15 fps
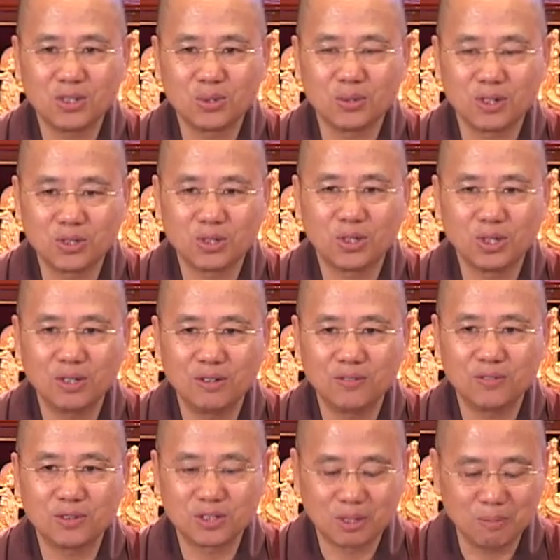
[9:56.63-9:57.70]
to
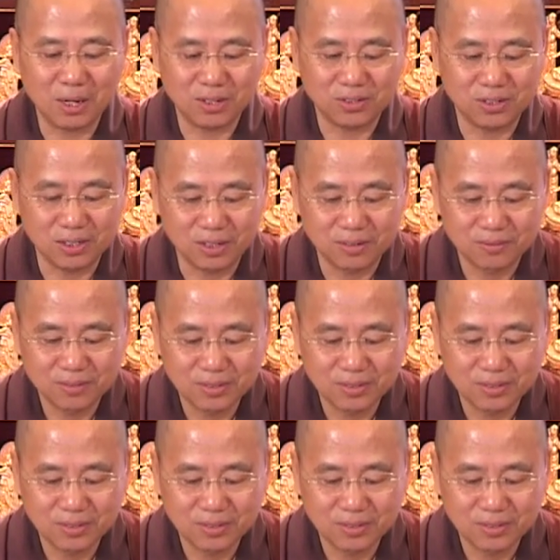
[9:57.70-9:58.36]
achieve samadhi?